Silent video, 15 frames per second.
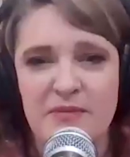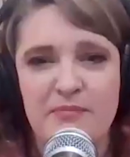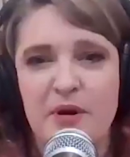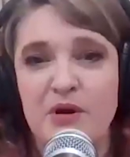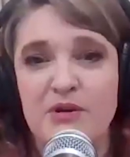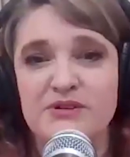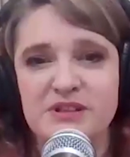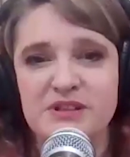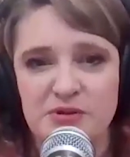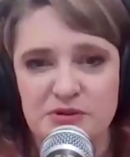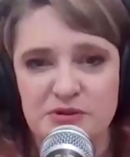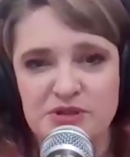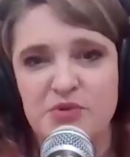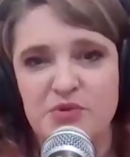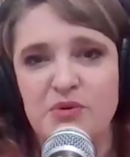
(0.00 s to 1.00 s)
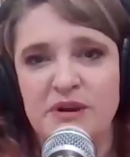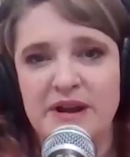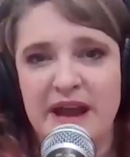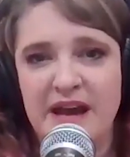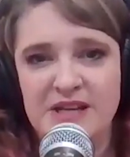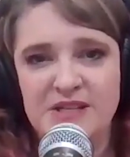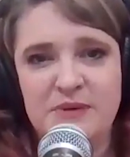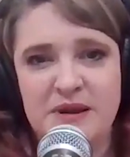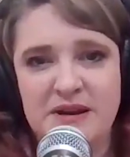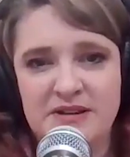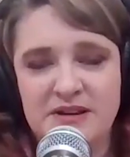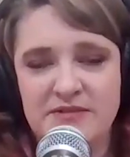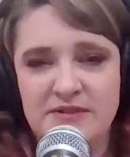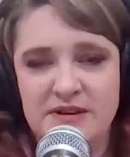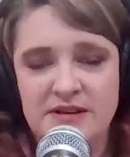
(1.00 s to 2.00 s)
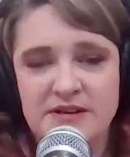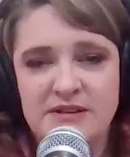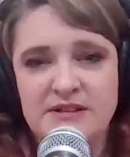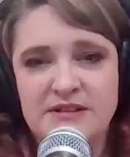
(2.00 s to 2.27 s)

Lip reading: the personal story aspect of it?